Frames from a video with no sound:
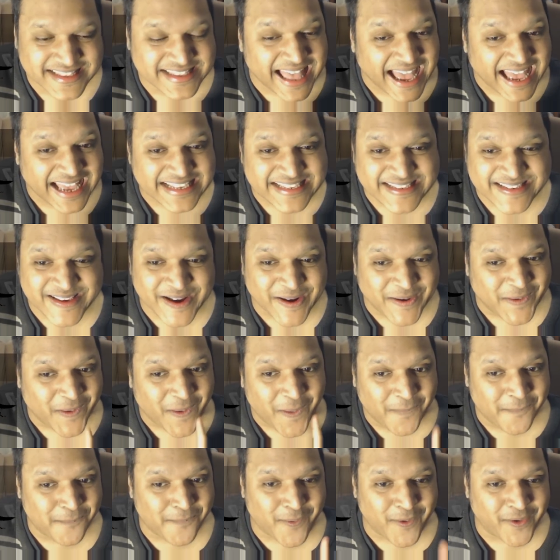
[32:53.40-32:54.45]
That is so
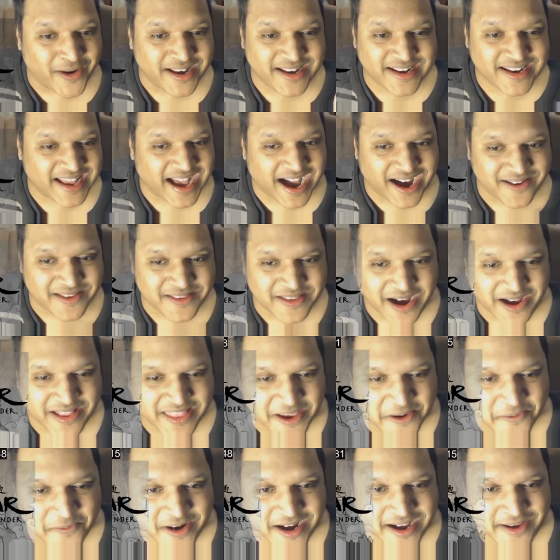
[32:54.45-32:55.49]
on point how
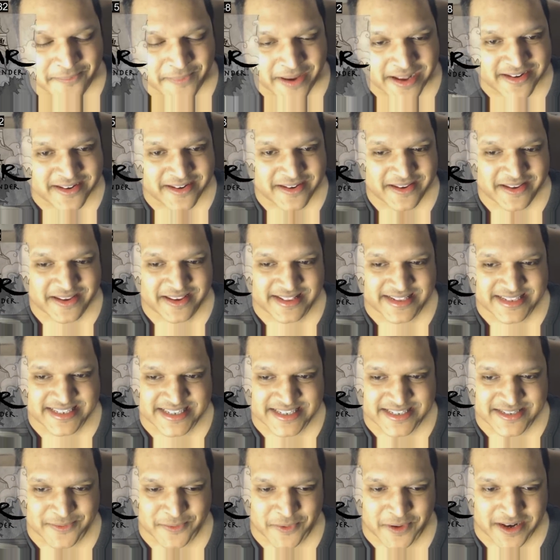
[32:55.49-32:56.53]
they were, man, in
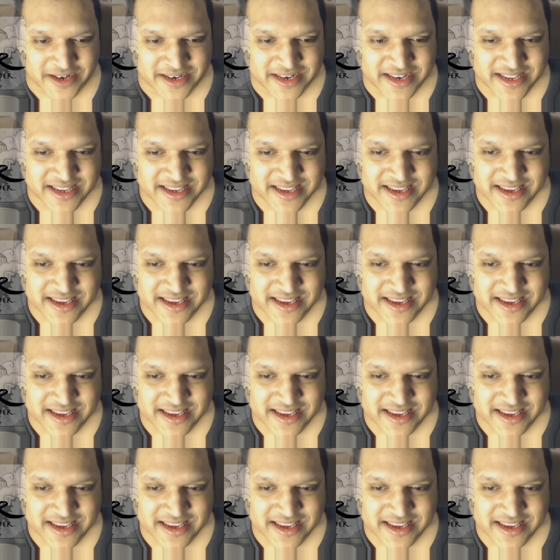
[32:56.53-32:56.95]
season one.